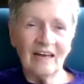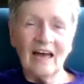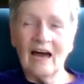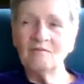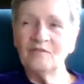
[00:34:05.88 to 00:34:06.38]

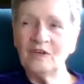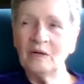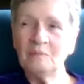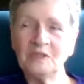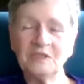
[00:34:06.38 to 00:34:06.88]
I'm
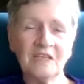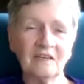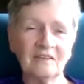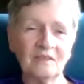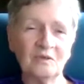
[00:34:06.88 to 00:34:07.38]
very
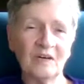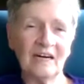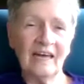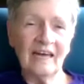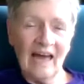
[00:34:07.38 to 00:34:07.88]
particular who
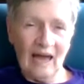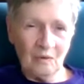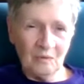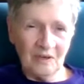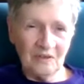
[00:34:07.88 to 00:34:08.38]
I hang
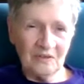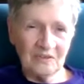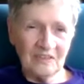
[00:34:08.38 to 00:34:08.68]
out with.